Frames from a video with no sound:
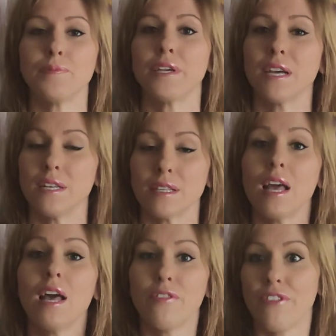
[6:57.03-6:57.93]
because
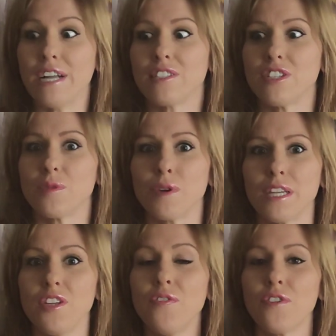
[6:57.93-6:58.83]
that's just what
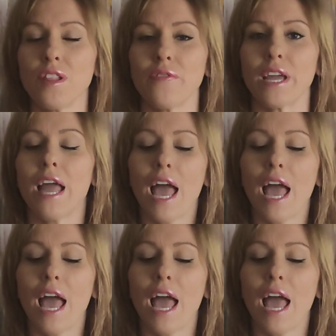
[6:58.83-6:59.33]
they do for a living.